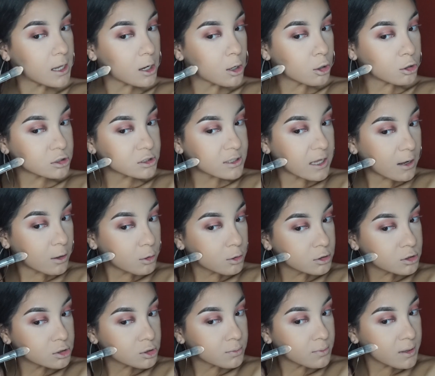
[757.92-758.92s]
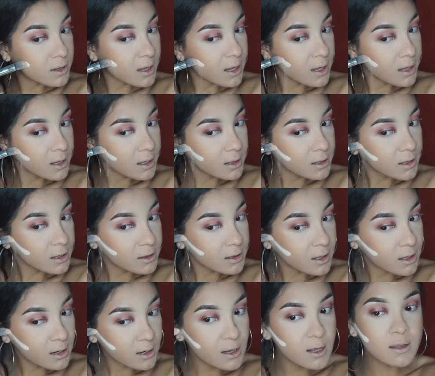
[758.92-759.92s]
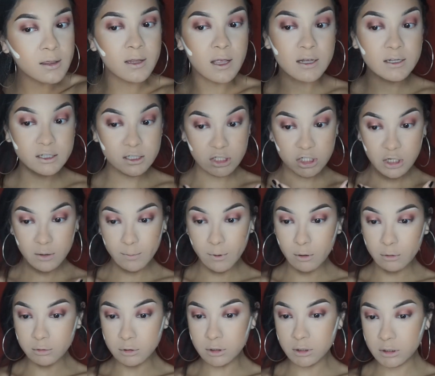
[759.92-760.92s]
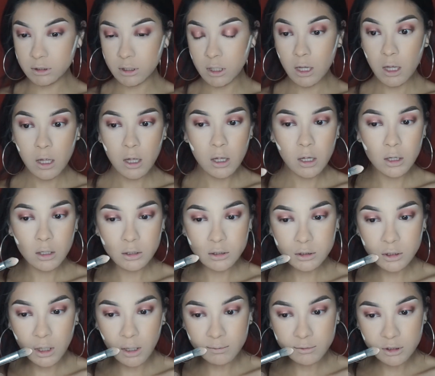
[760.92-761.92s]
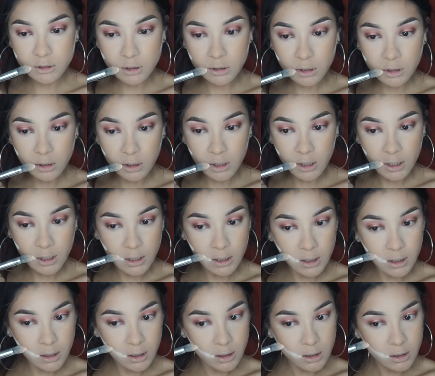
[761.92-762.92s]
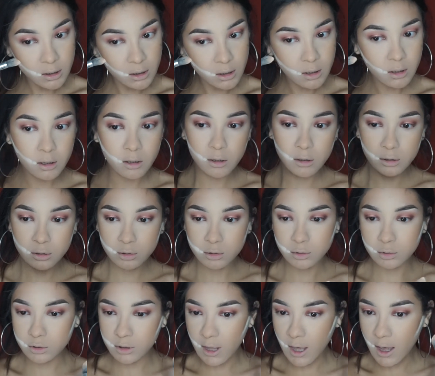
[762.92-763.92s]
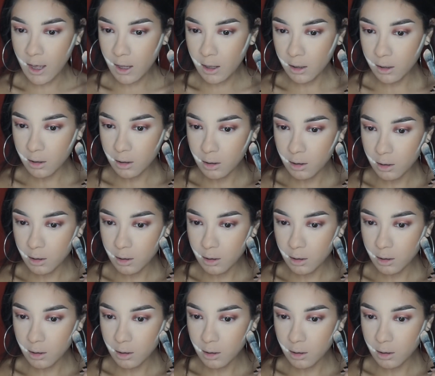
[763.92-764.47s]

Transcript: los tacos no me dejan tener nice cheekbones. So I'm just going to go ahead and do that.